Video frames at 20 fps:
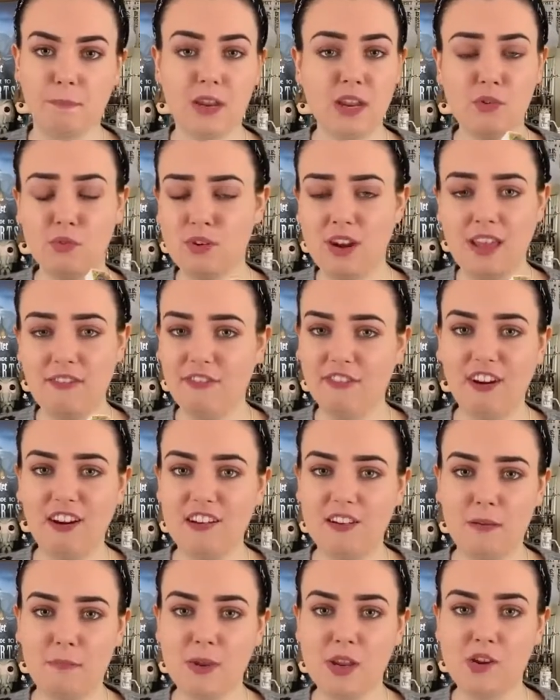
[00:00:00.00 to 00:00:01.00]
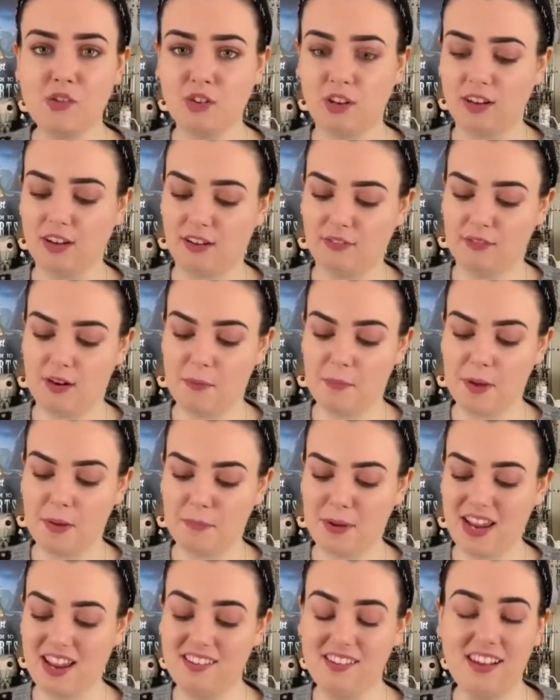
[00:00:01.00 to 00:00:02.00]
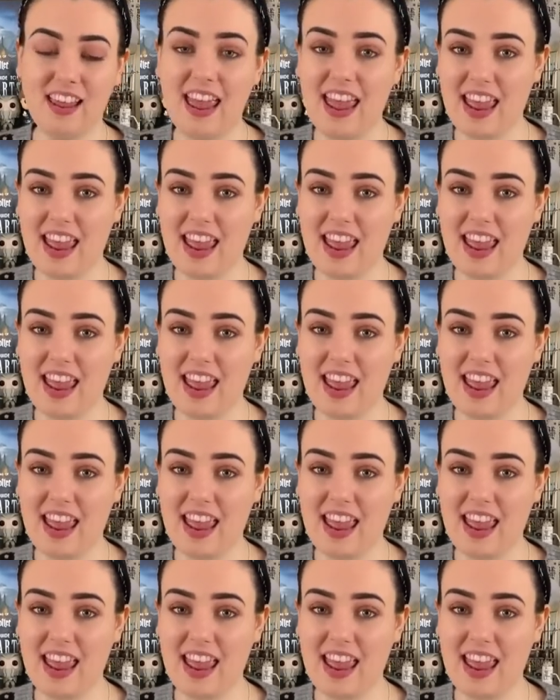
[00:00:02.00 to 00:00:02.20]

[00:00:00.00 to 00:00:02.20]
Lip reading: but you'll never end up using that rubber because